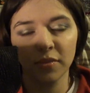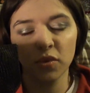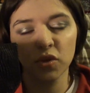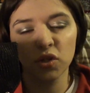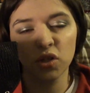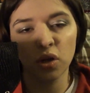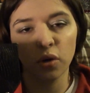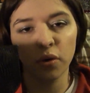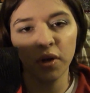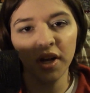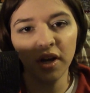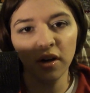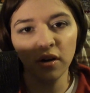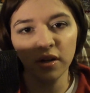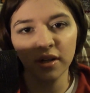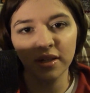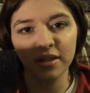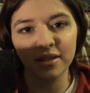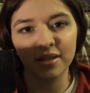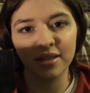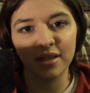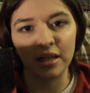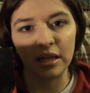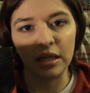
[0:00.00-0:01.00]
So here
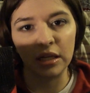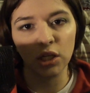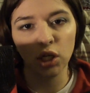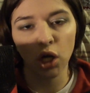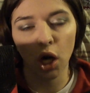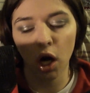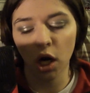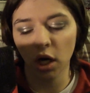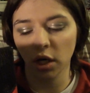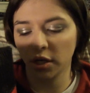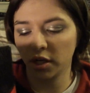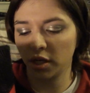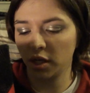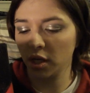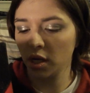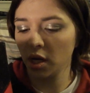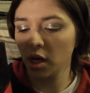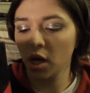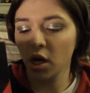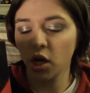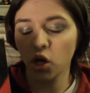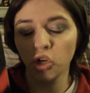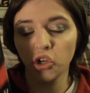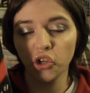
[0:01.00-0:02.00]
is the Tarte
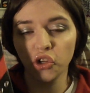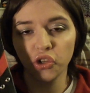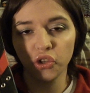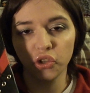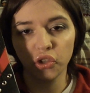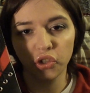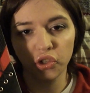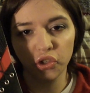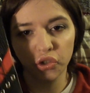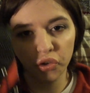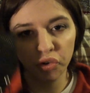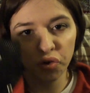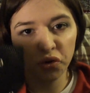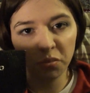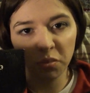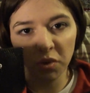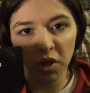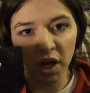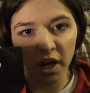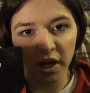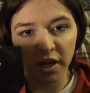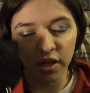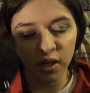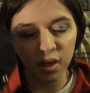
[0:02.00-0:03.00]
True
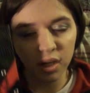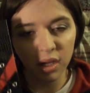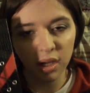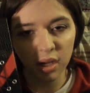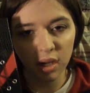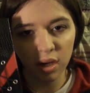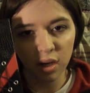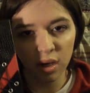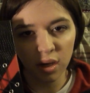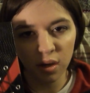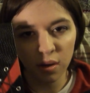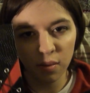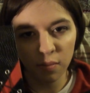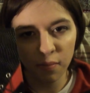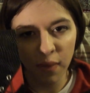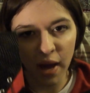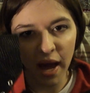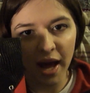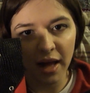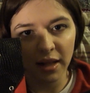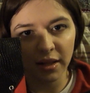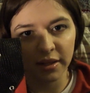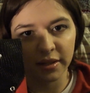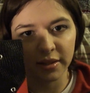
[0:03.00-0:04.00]
Blood
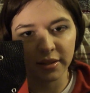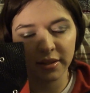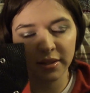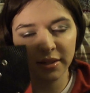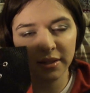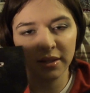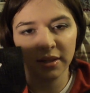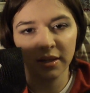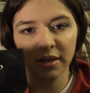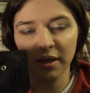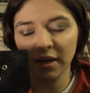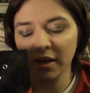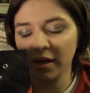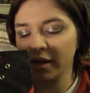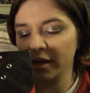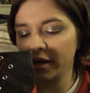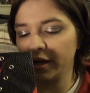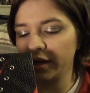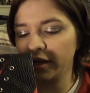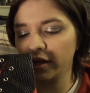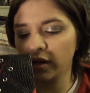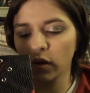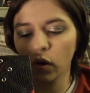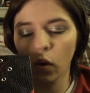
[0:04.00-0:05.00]
palette
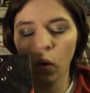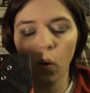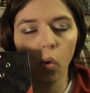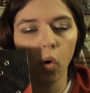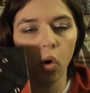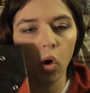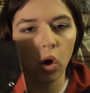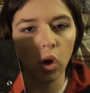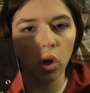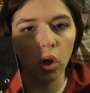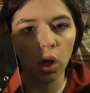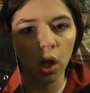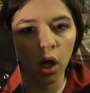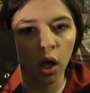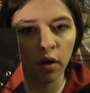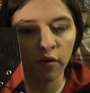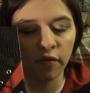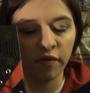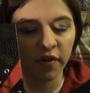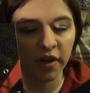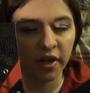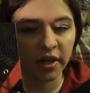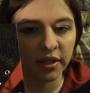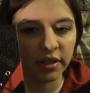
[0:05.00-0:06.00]
in all
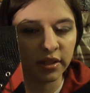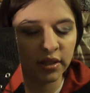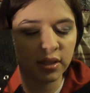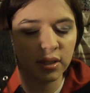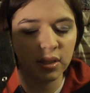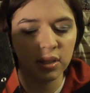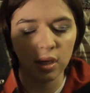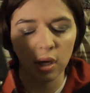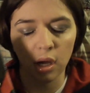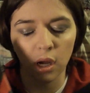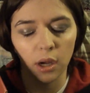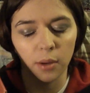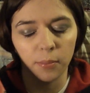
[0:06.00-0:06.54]
of its